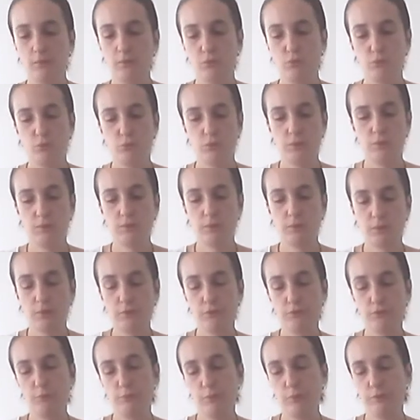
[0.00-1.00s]
to
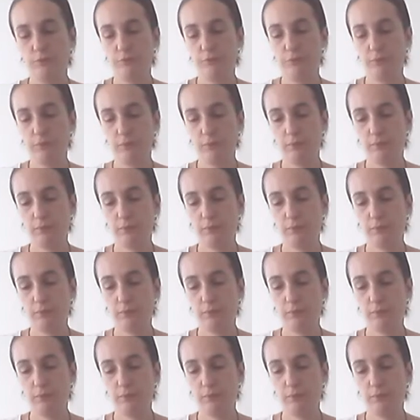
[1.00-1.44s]
discuss briefly